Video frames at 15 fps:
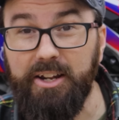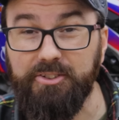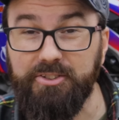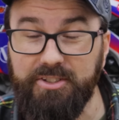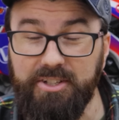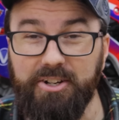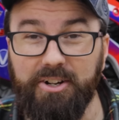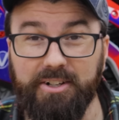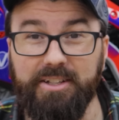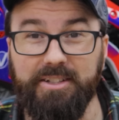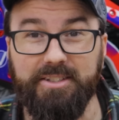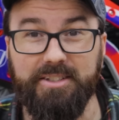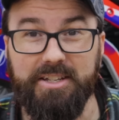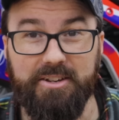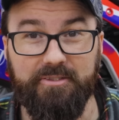and I'll sit on it
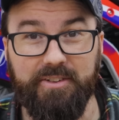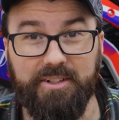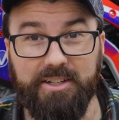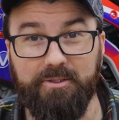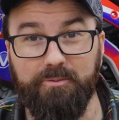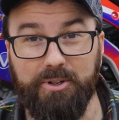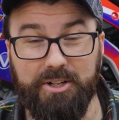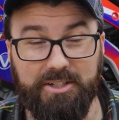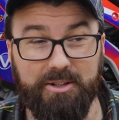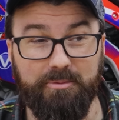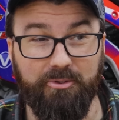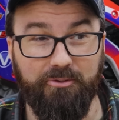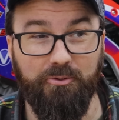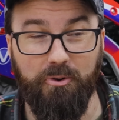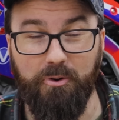and see if it did what it did
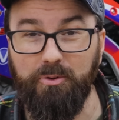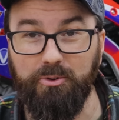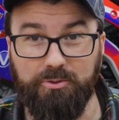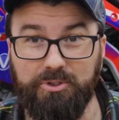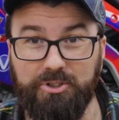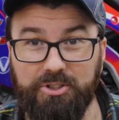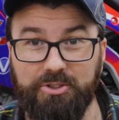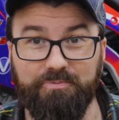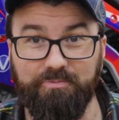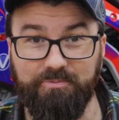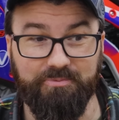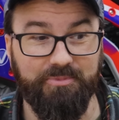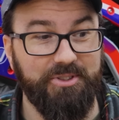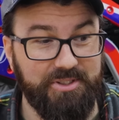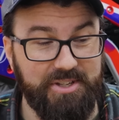before, which was
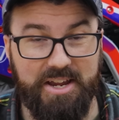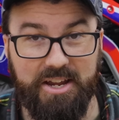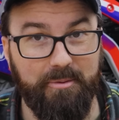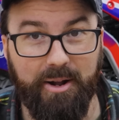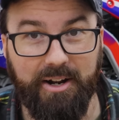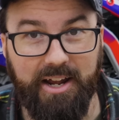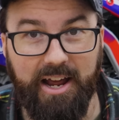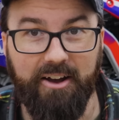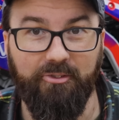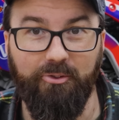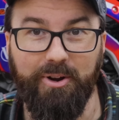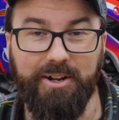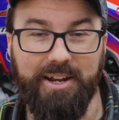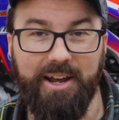just sink about halfway